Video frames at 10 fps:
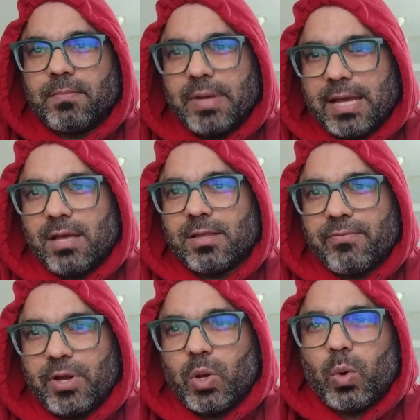making
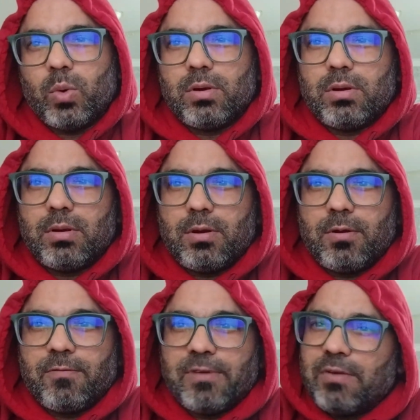the video
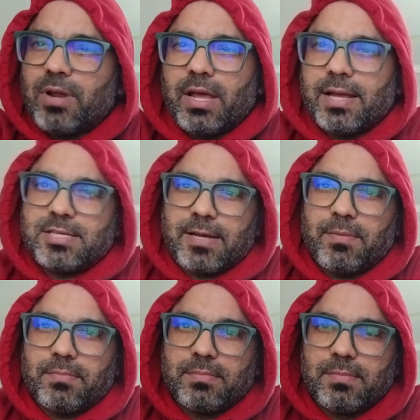whenever I get
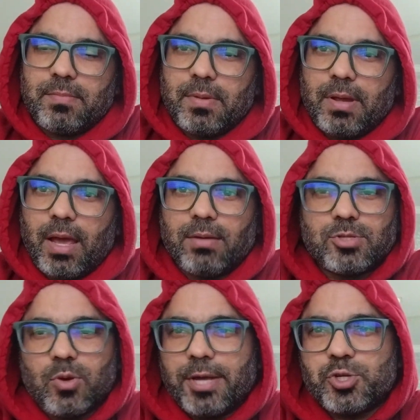time. Yeah,
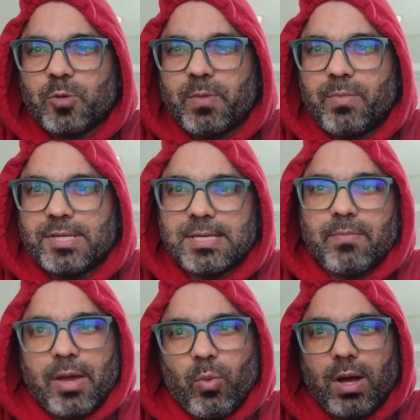so I should be busy
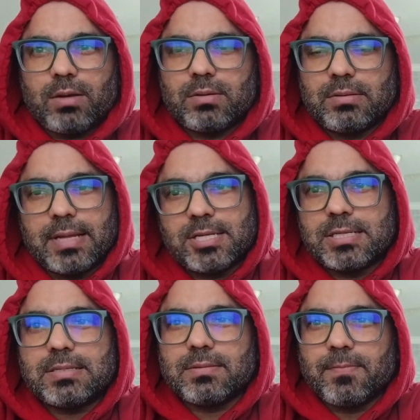in my work. That's
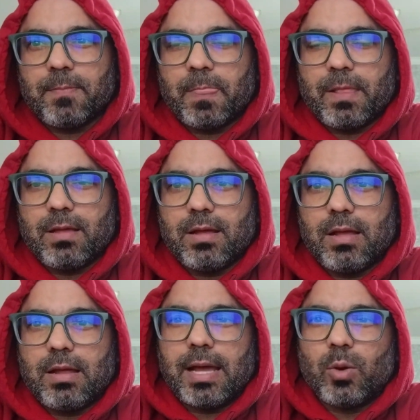it.
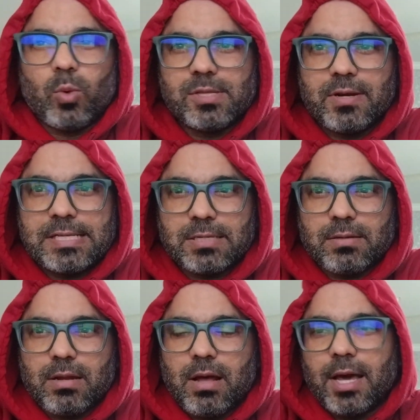And no other
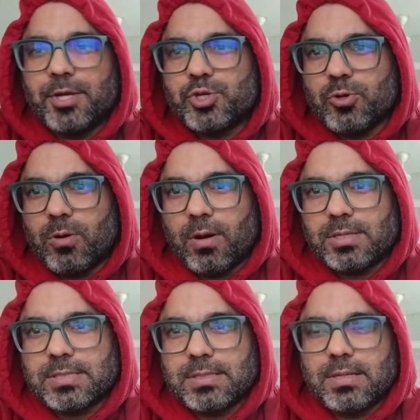reason. I should
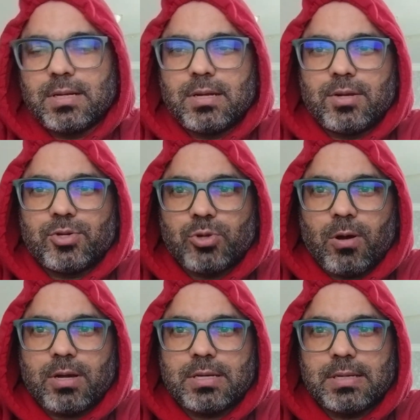not
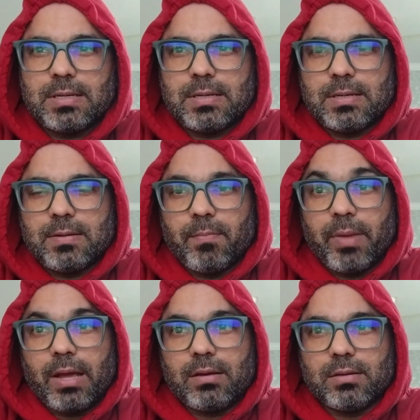talk
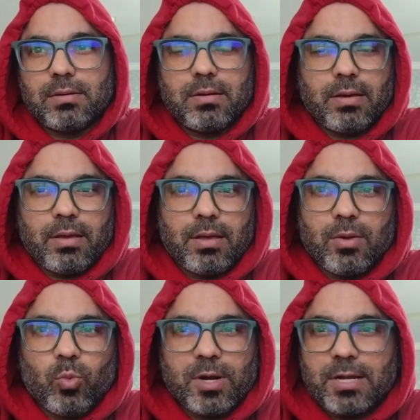big.
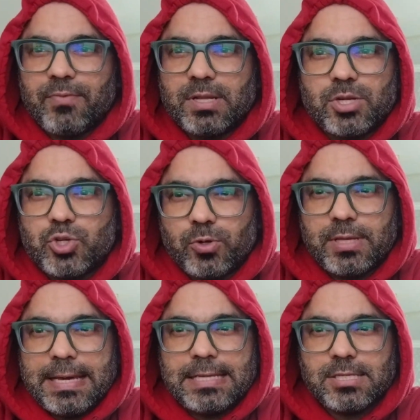Whatever the
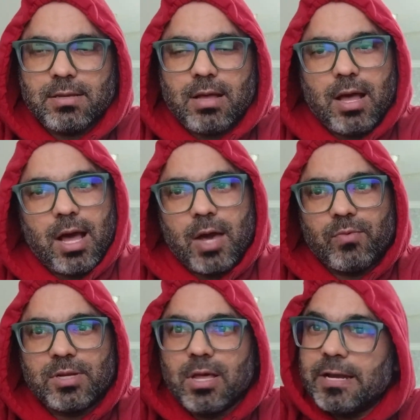truth is, I
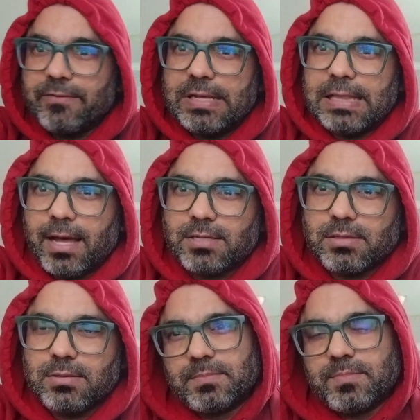will reveal that.
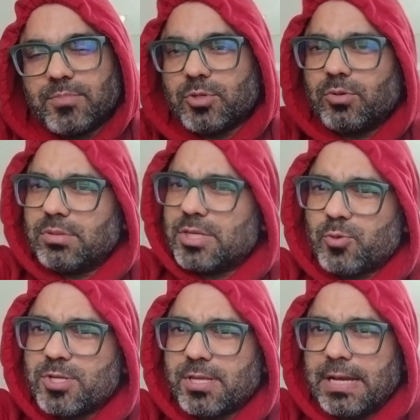So
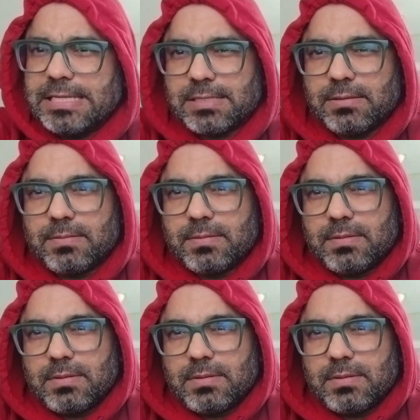this was the reason,